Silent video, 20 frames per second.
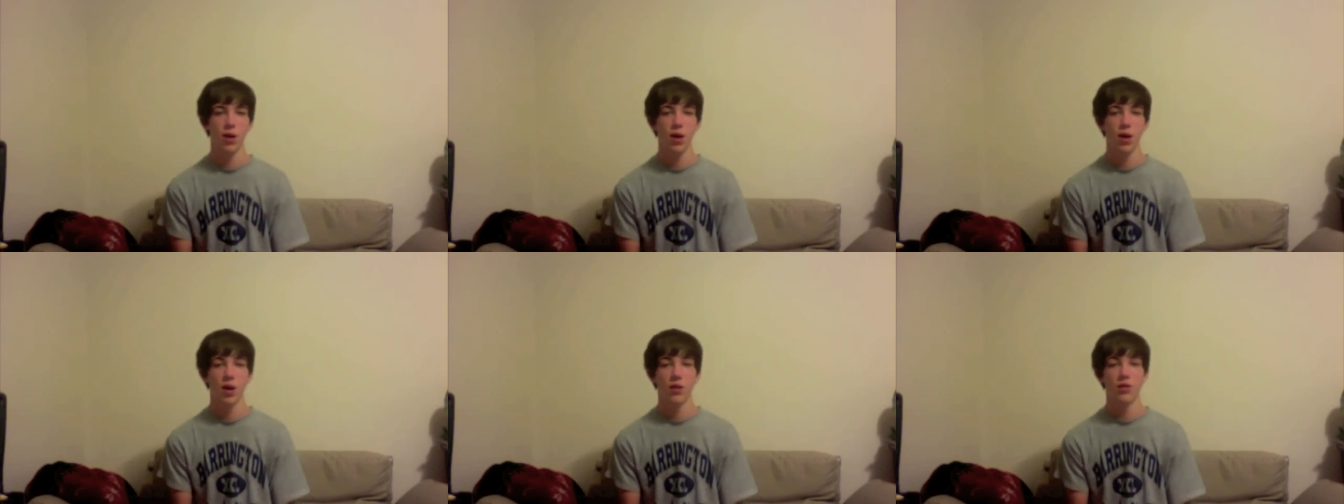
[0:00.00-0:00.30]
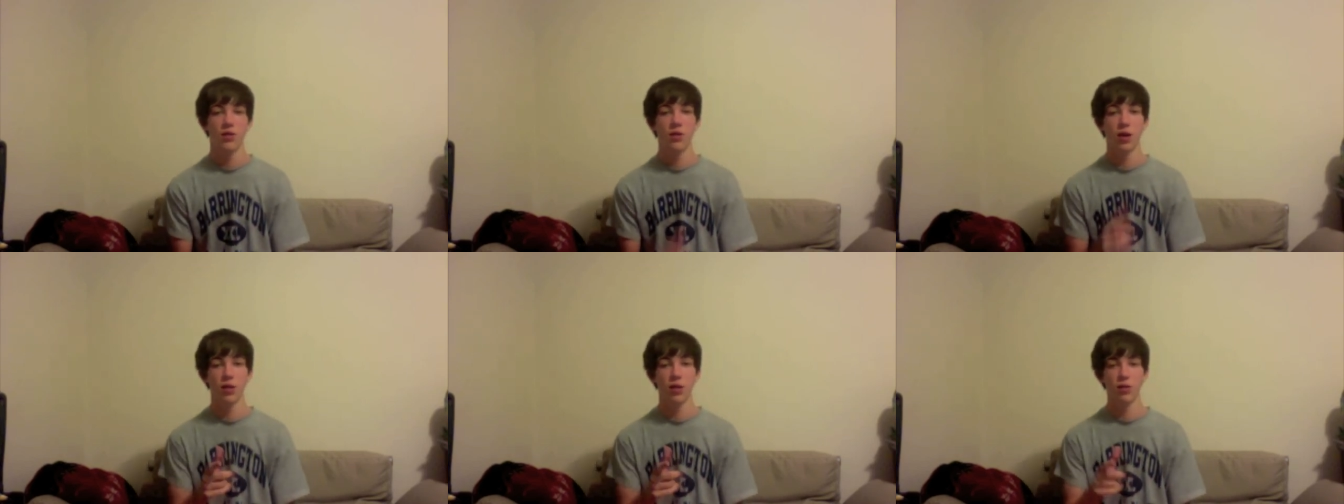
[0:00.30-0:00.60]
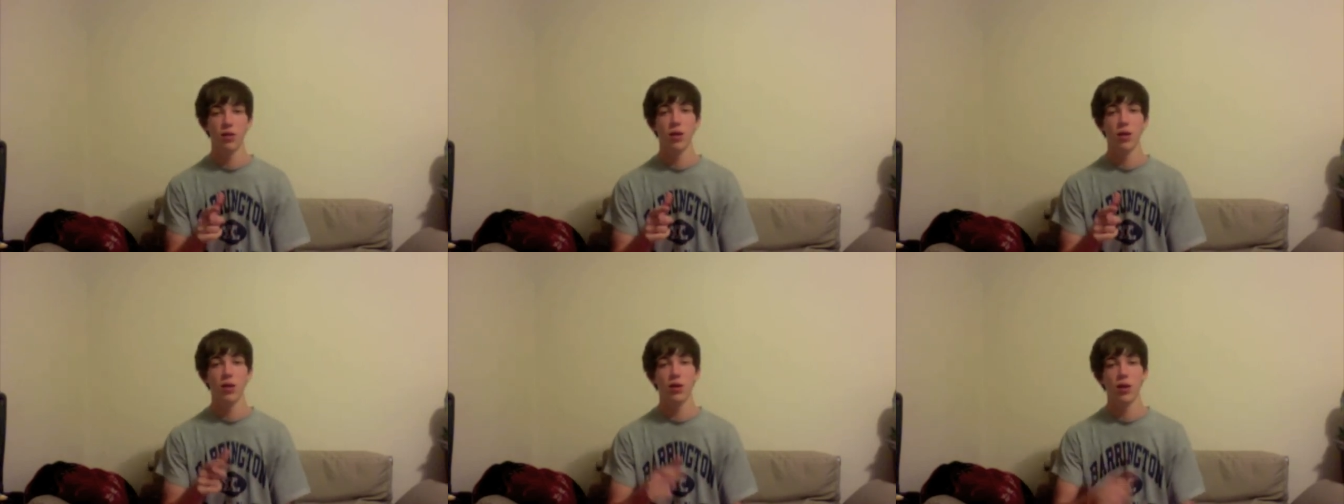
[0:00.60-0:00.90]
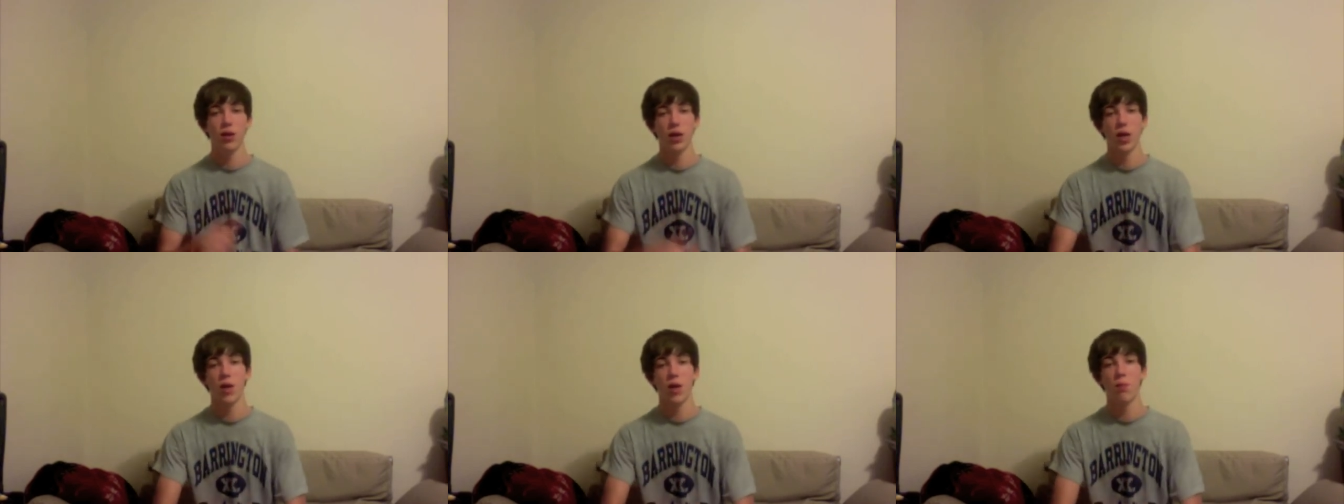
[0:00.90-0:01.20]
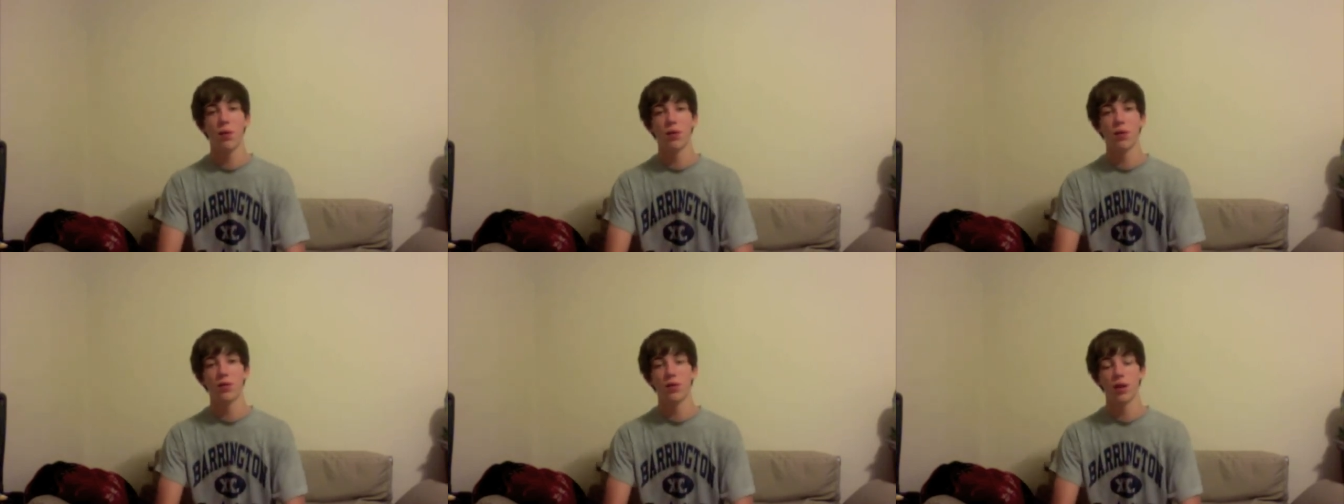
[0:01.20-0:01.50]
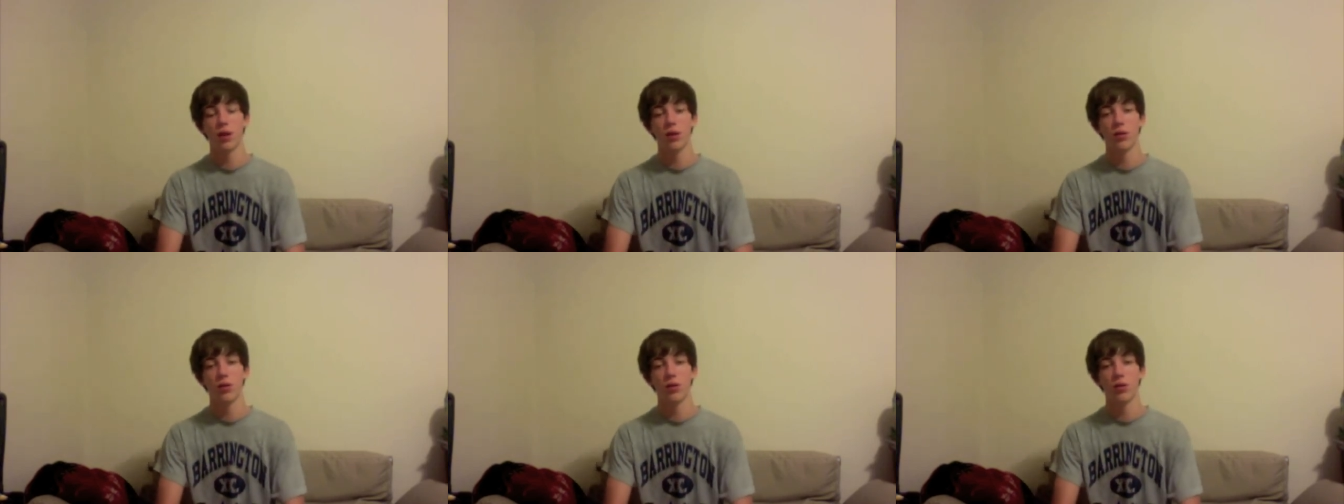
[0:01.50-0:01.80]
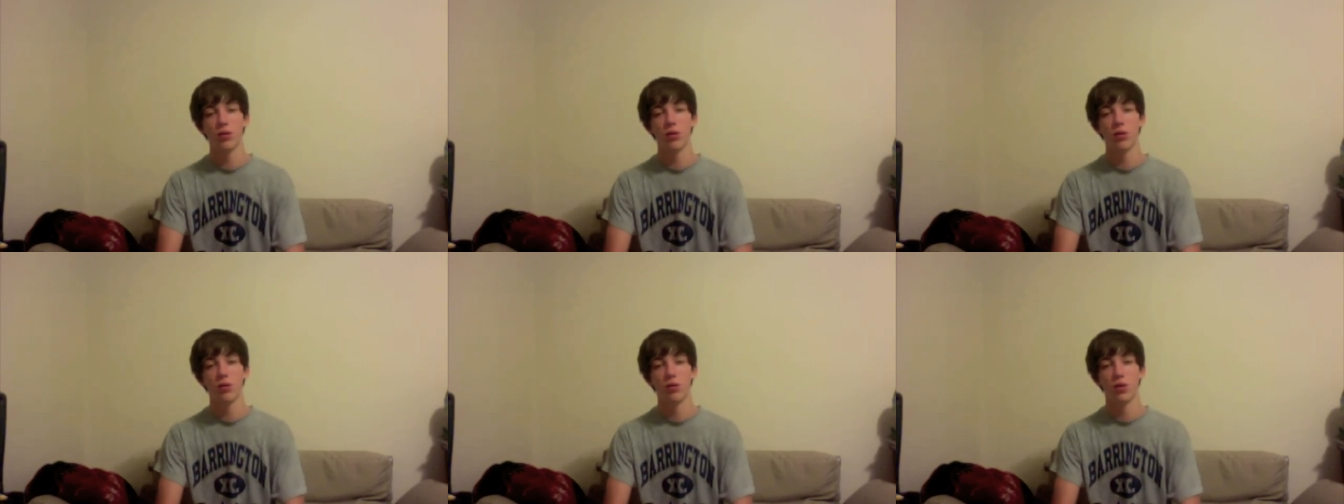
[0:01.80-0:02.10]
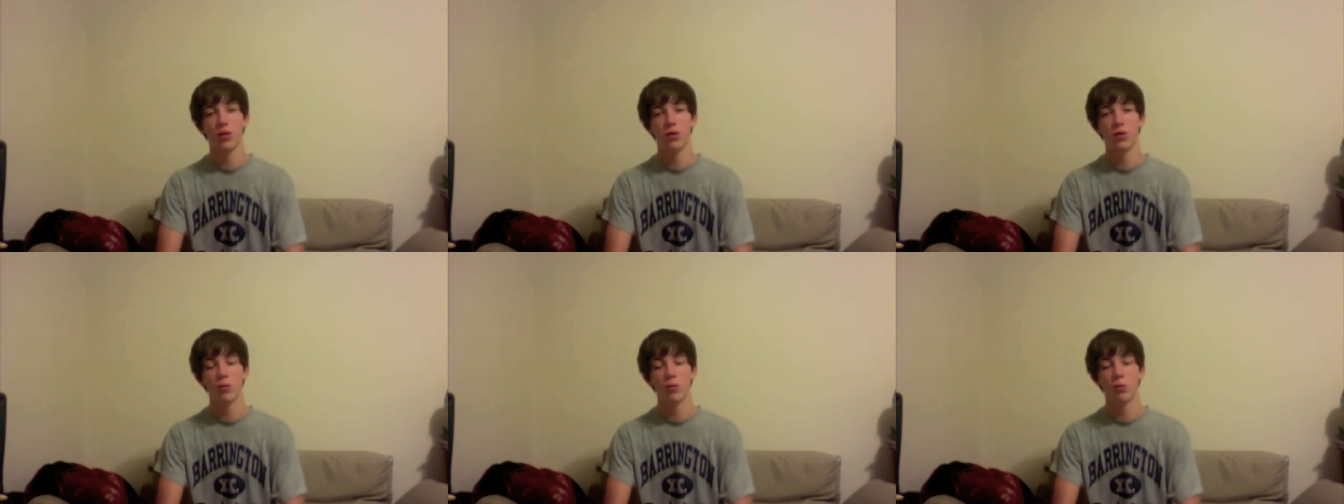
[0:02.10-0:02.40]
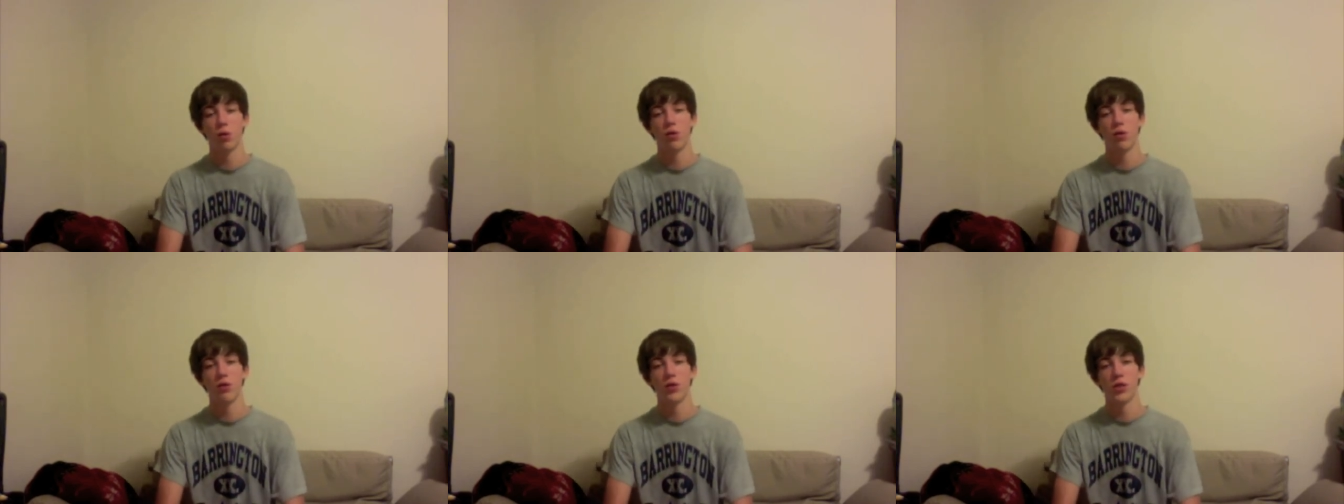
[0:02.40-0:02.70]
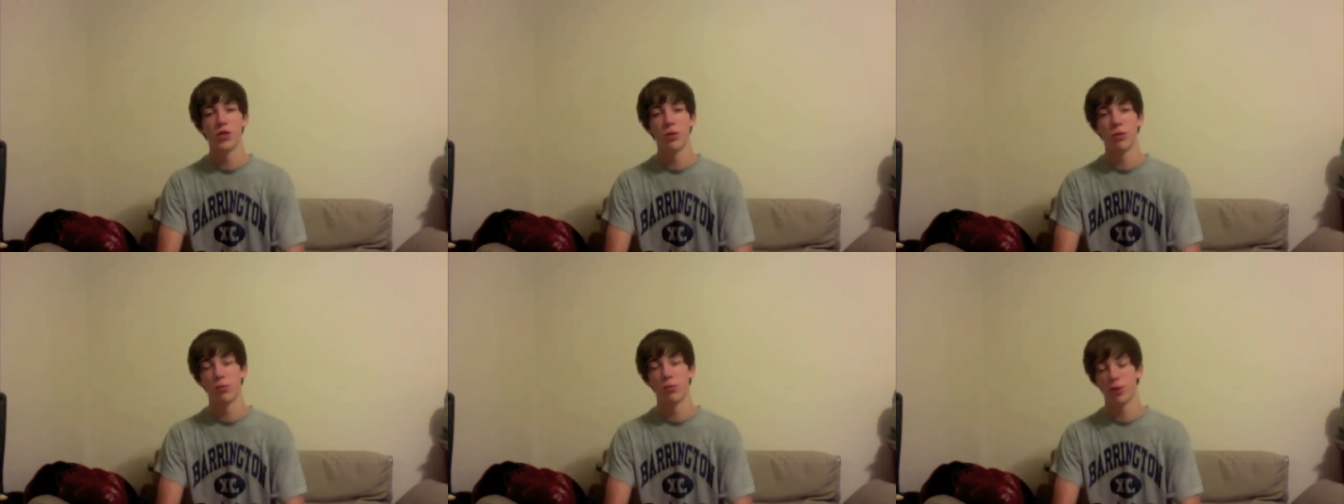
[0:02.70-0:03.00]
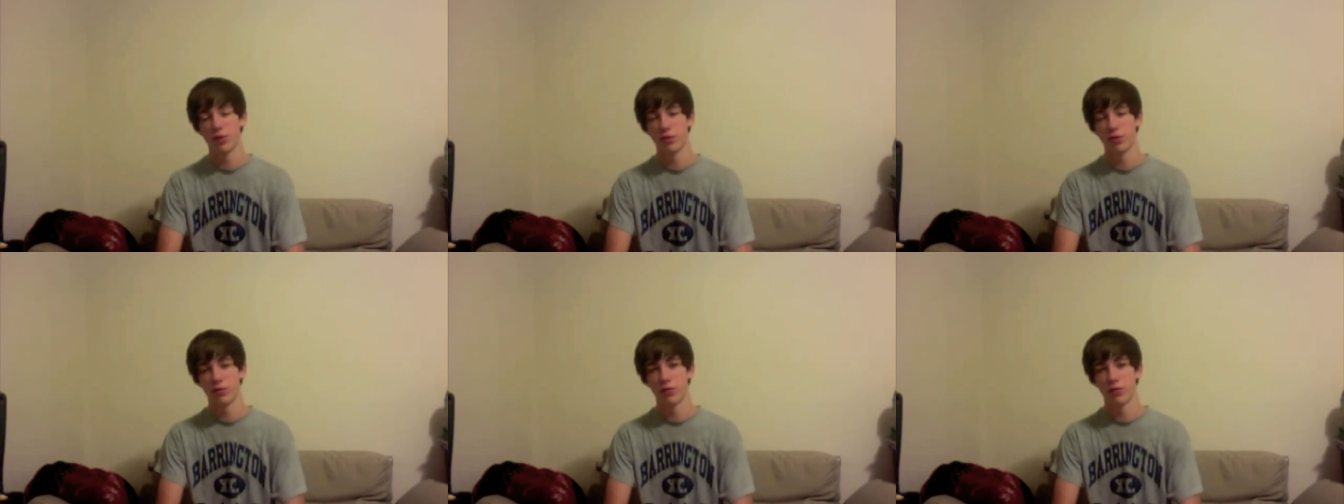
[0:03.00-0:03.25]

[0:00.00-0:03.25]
I'll see you guys later, and keep on staying tuned for more Fishing the West